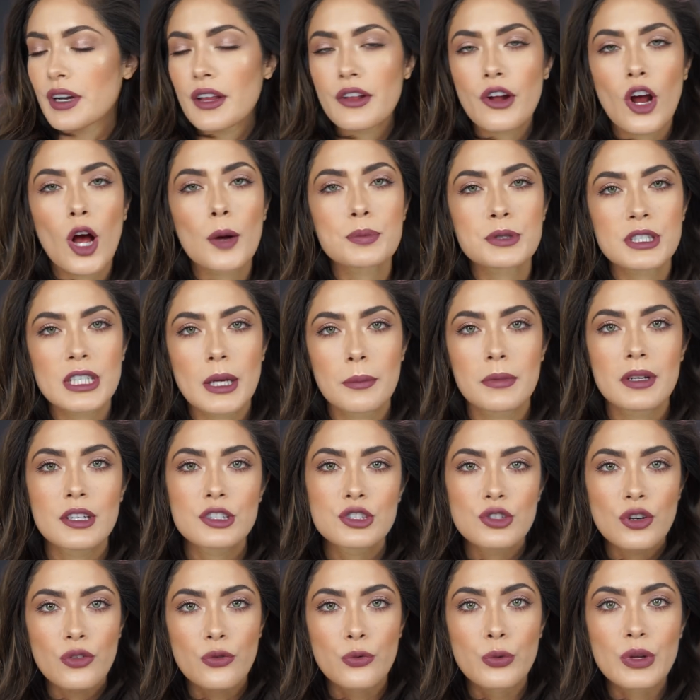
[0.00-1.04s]
for another option, I'm
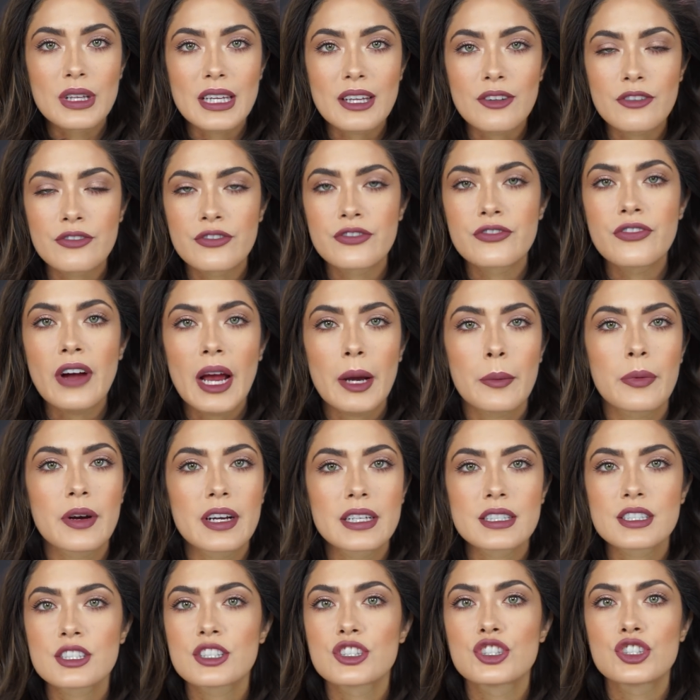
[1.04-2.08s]
gonna do a really
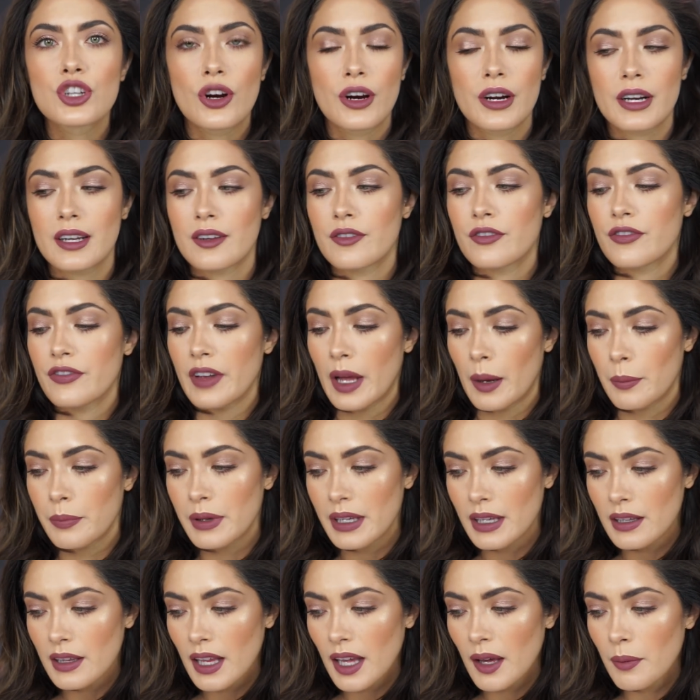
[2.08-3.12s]
vibrant, dark,
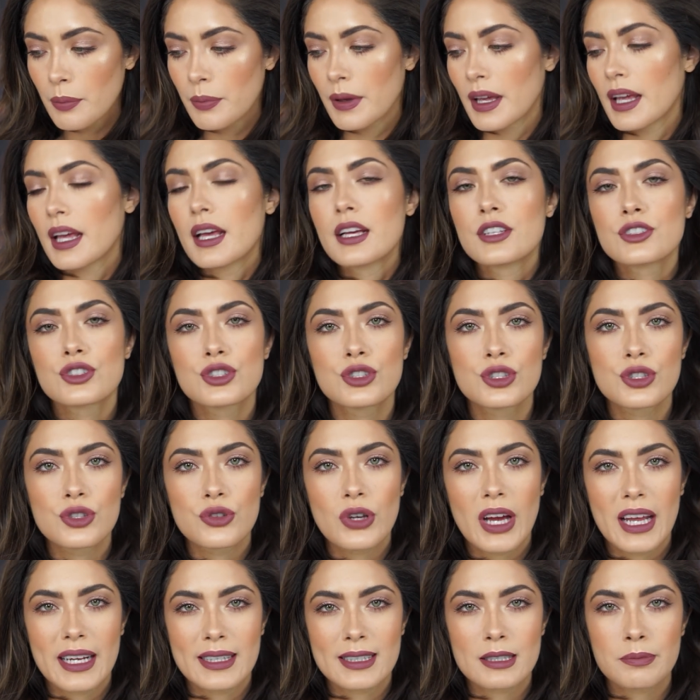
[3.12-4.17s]
vampy lip
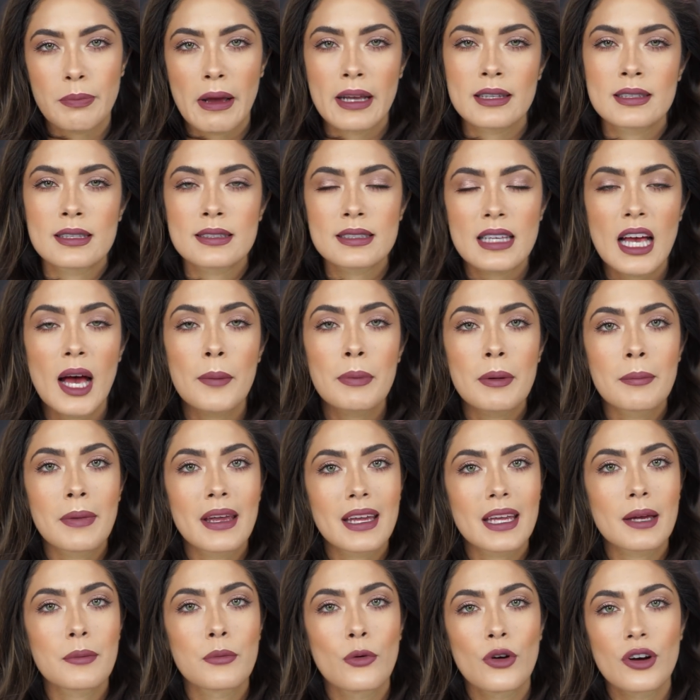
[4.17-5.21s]
to kind of spice this up and
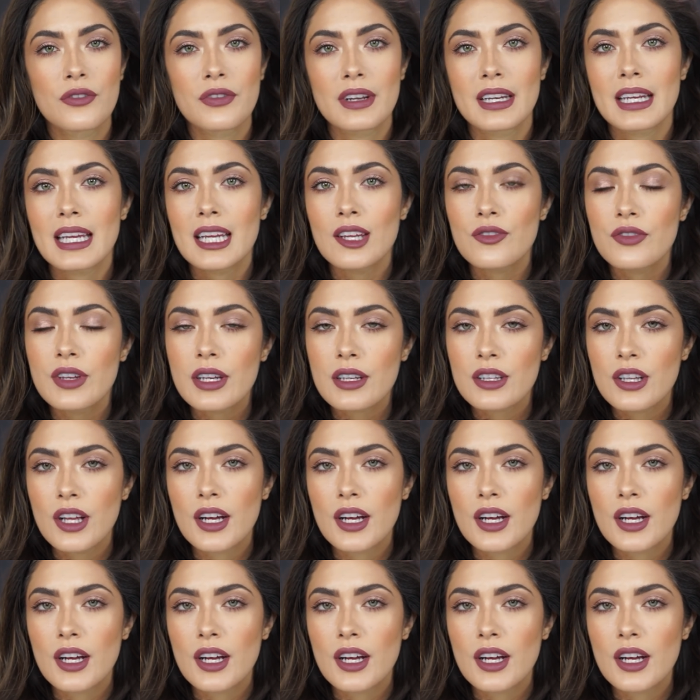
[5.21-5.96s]
make it more of an evening